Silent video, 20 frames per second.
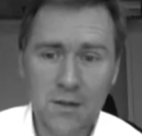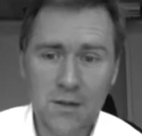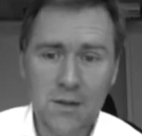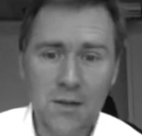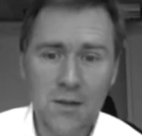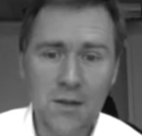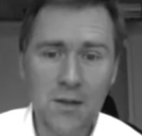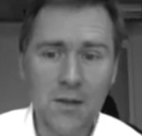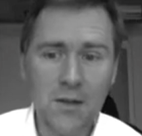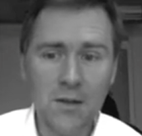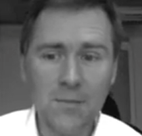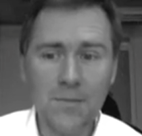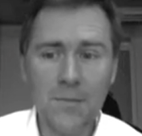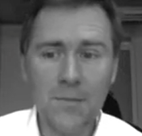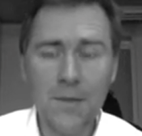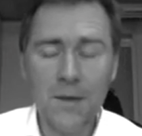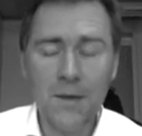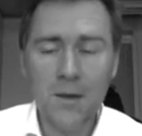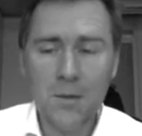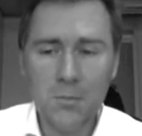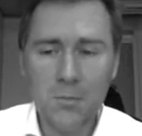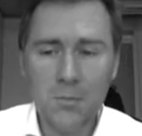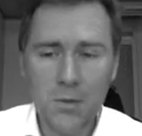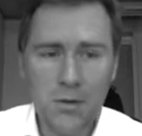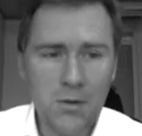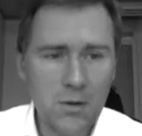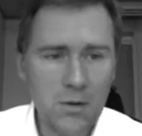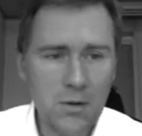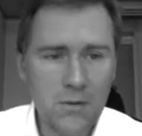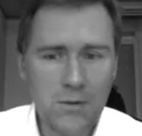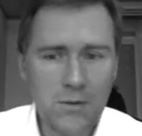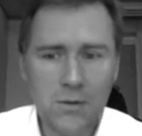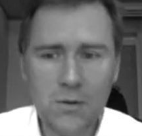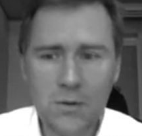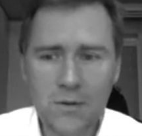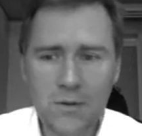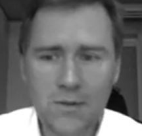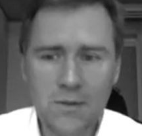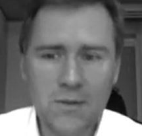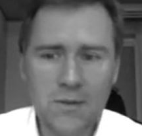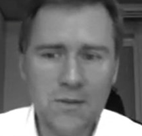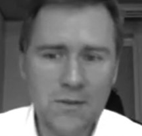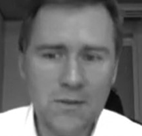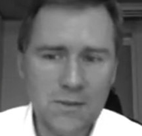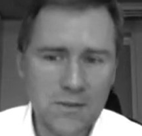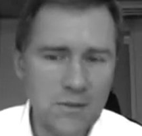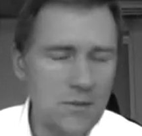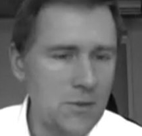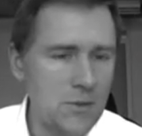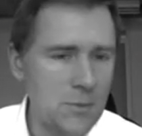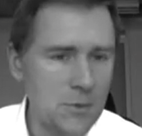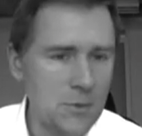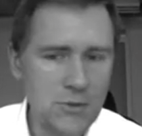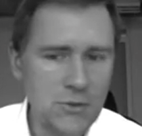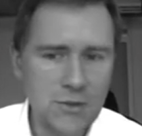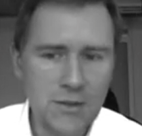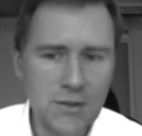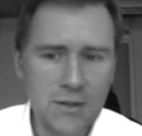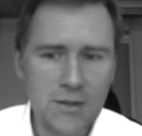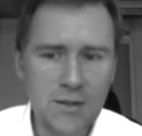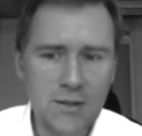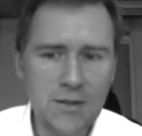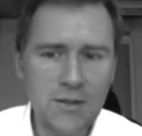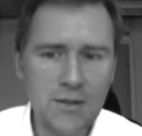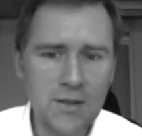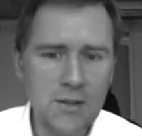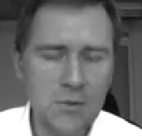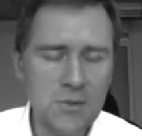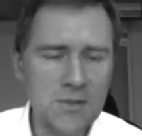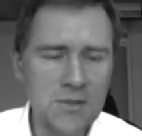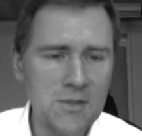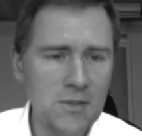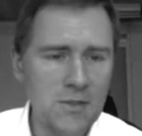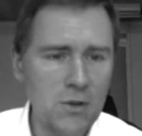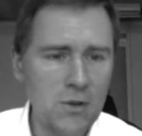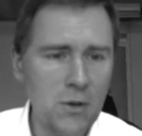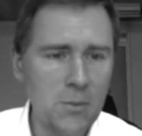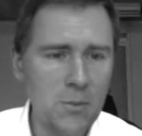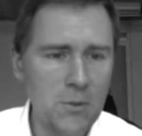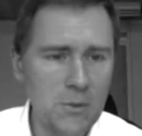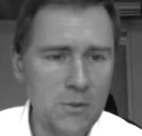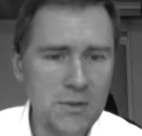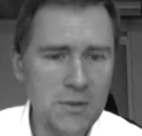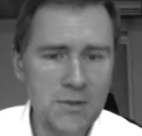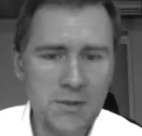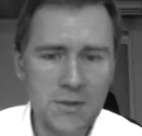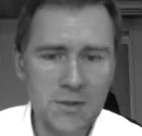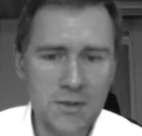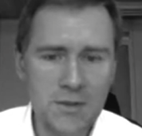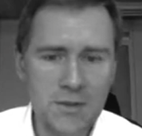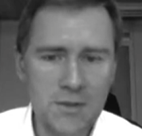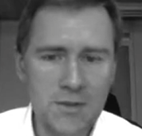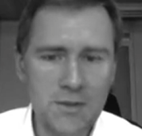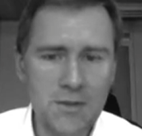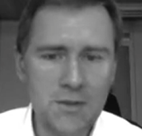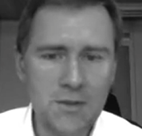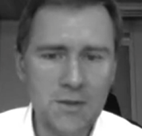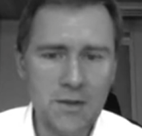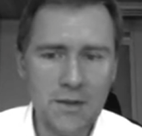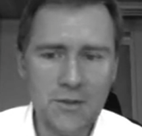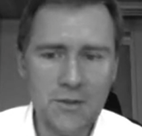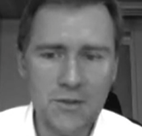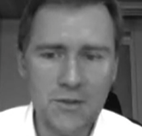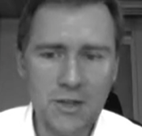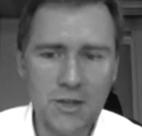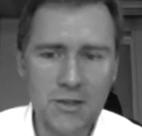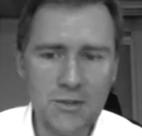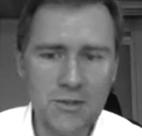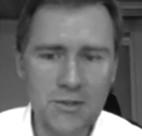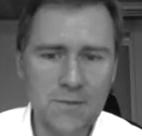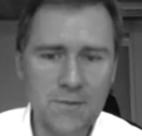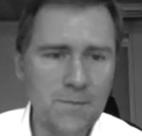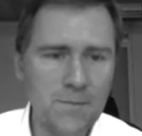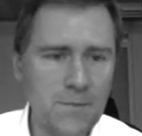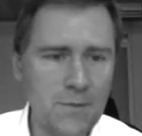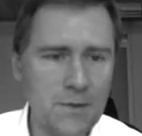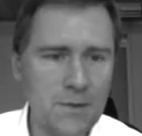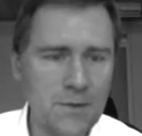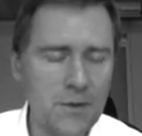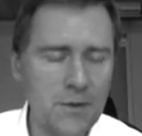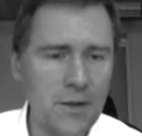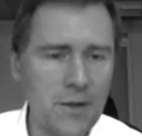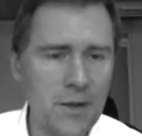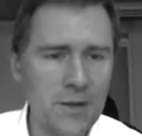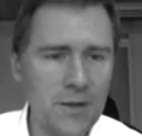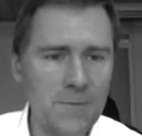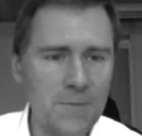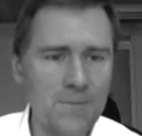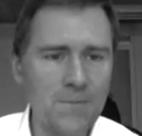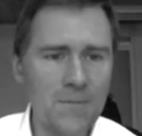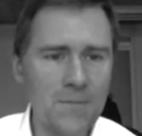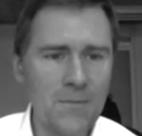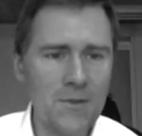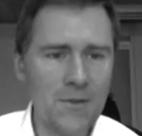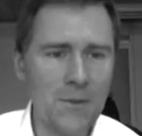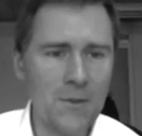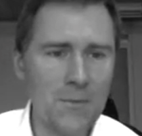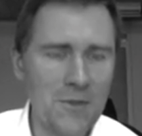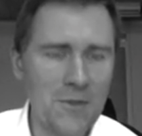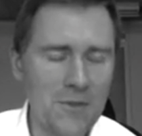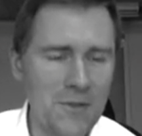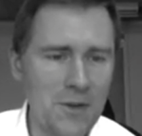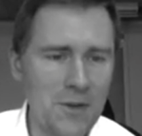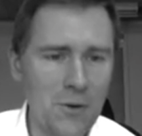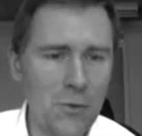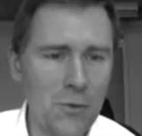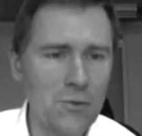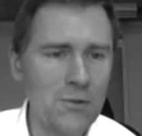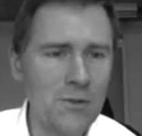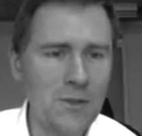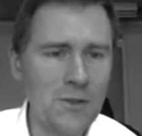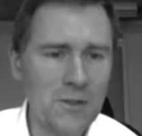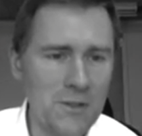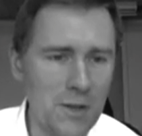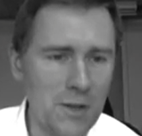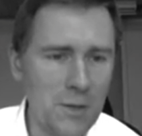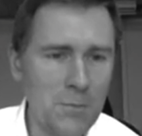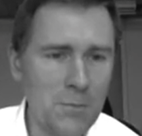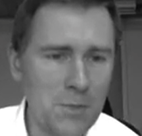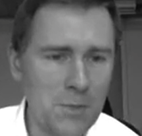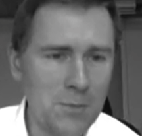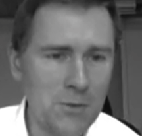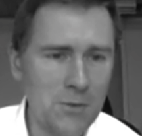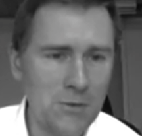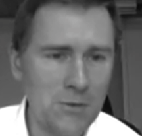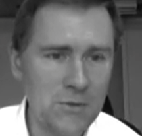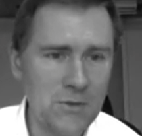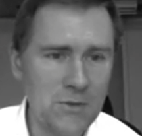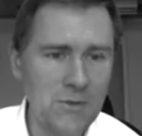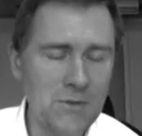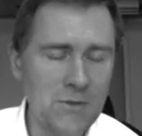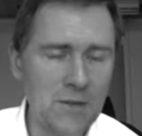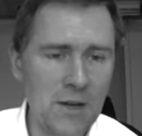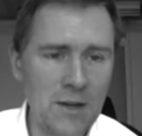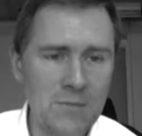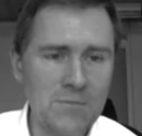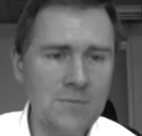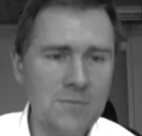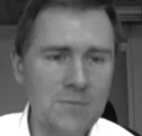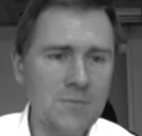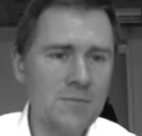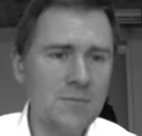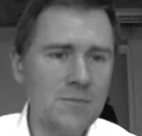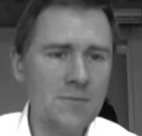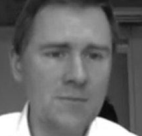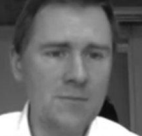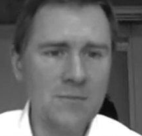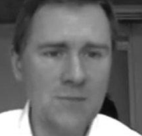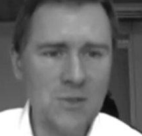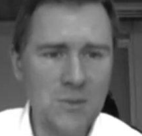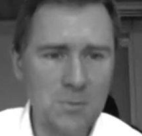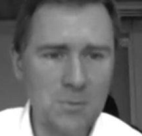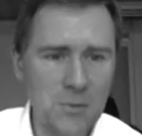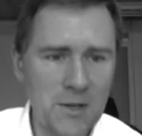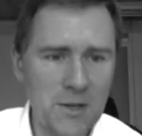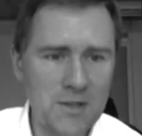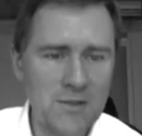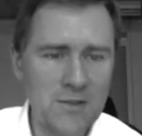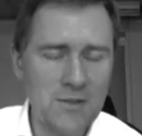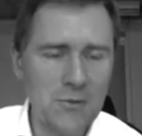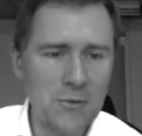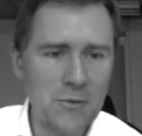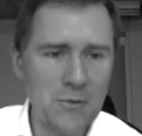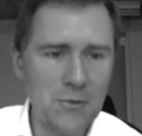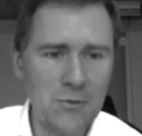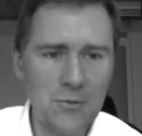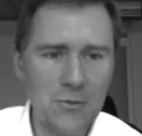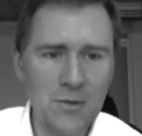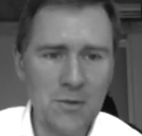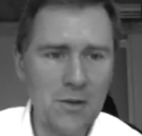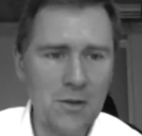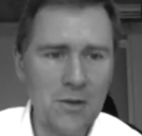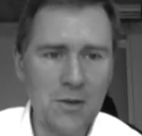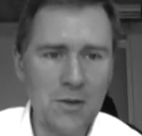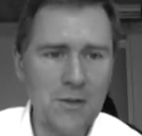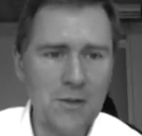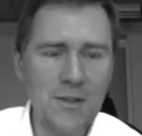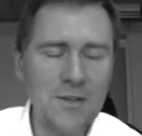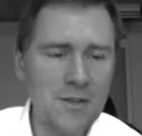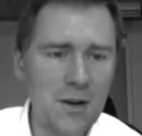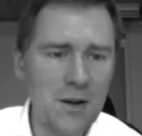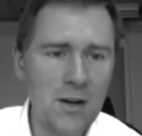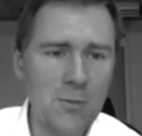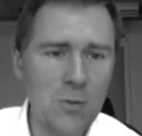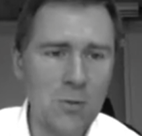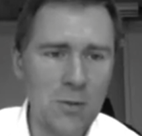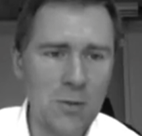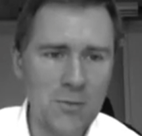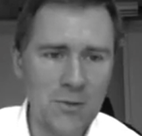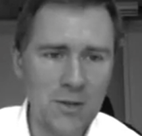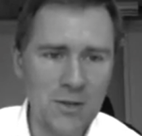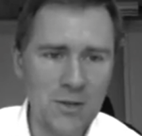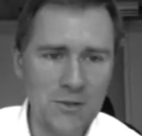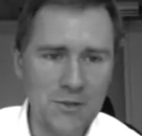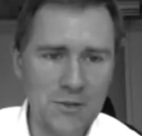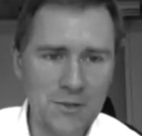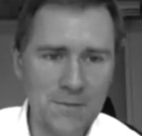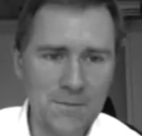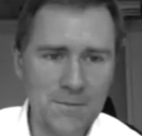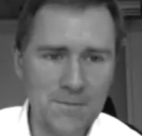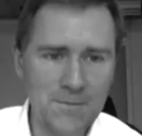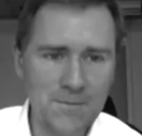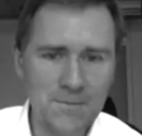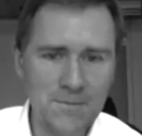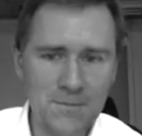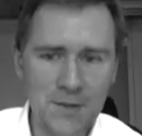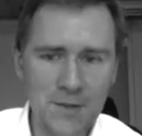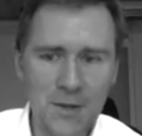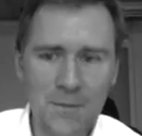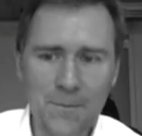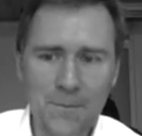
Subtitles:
But also its distribution in the linguistic community can change, so that something that only young people used to say spreads through the entire population. Yeah.